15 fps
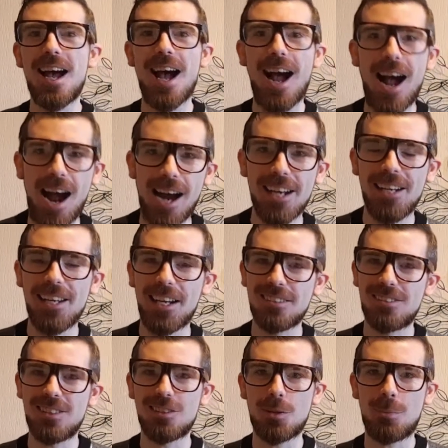Highly
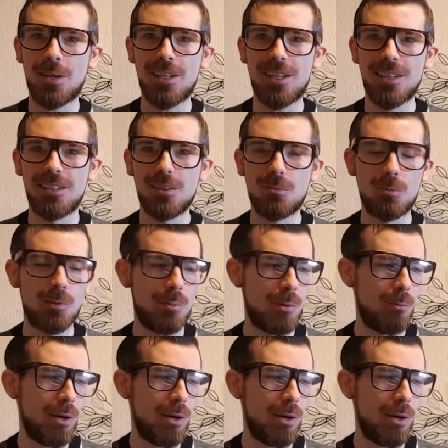anticipated. We've been